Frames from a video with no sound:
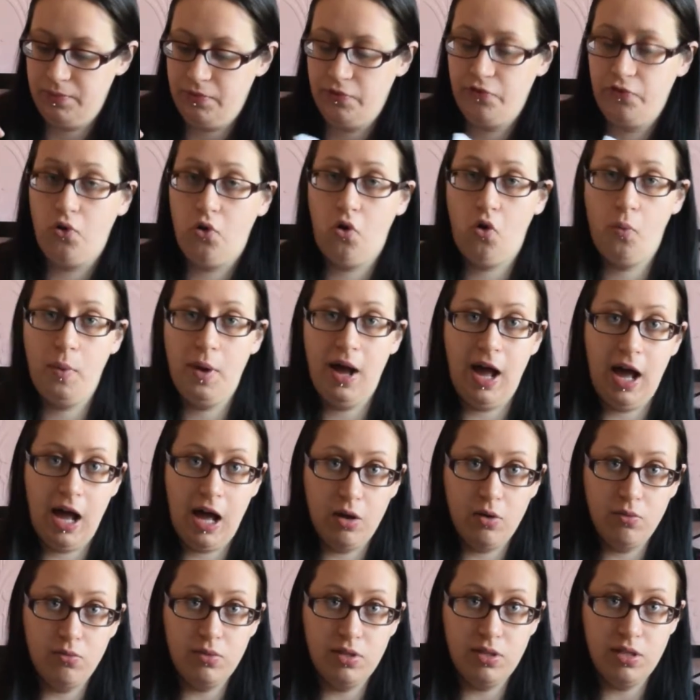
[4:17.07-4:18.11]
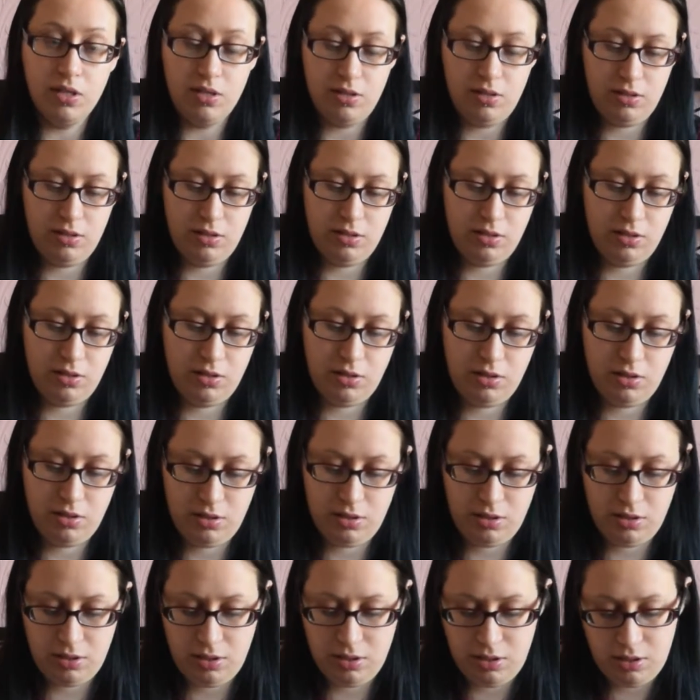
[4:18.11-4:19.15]
£4.
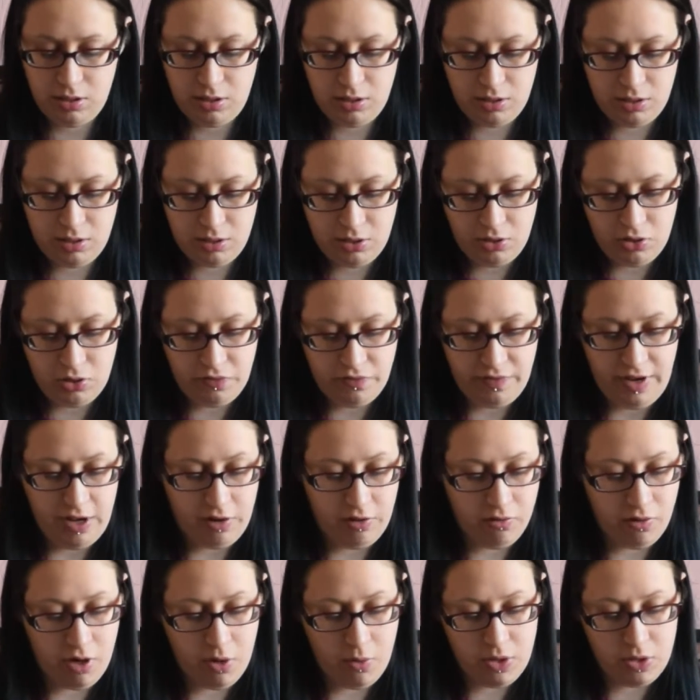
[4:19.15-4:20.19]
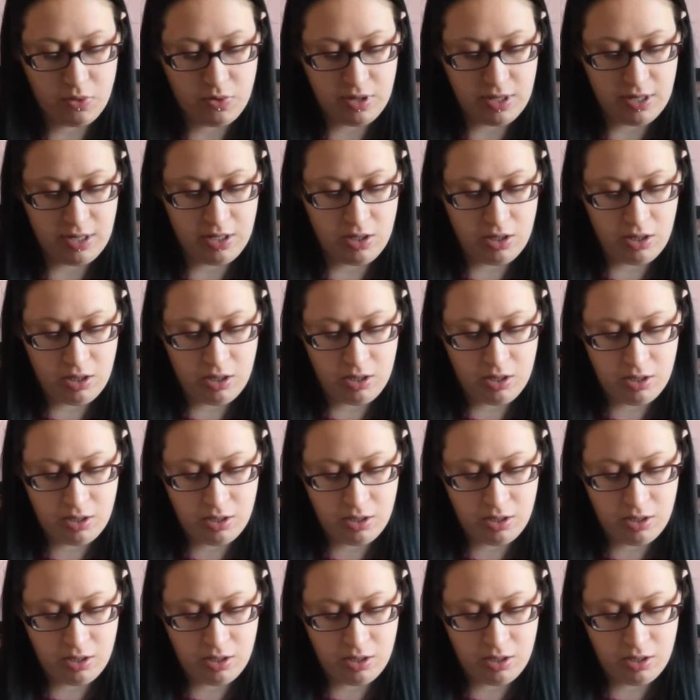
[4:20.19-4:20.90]
Those Velcro ones with the little